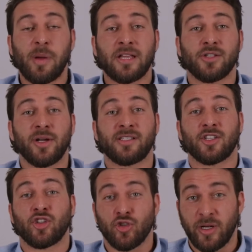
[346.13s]
Spencer is
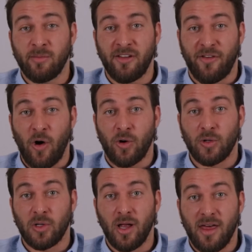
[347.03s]
extremely
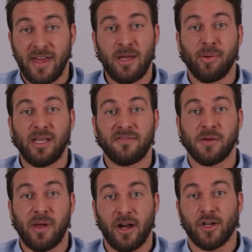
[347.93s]
vocal that he believes
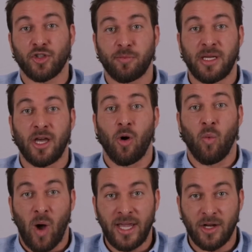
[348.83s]
America should be a
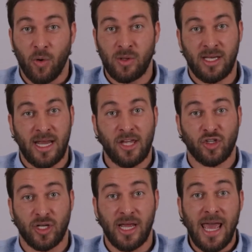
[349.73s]
white-only
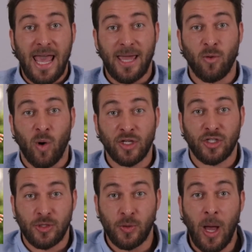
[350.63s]
nation and wants
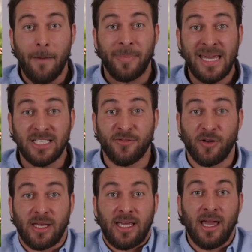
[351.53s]
to
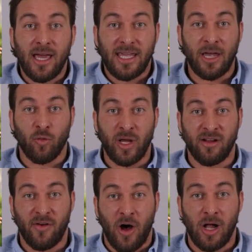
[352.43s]
peacefully get rid
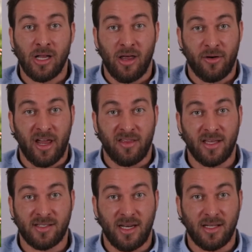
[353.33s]
of all other
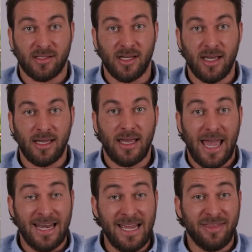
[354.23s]
ethnicities.
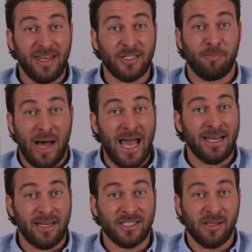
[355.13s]
And he thinks
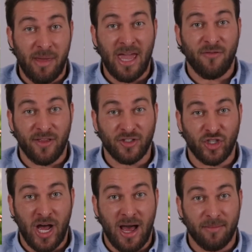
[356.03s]
Biden is the man for this
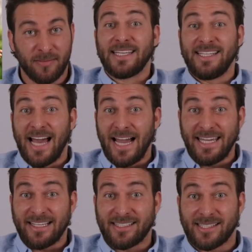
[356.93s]
job.
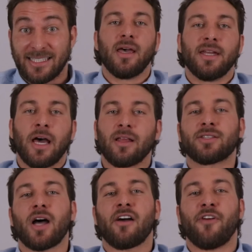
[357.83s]
Yikes! Now let's
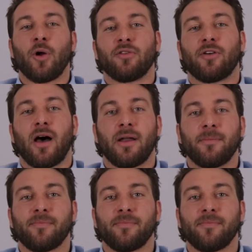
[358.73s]
talk voter fraud.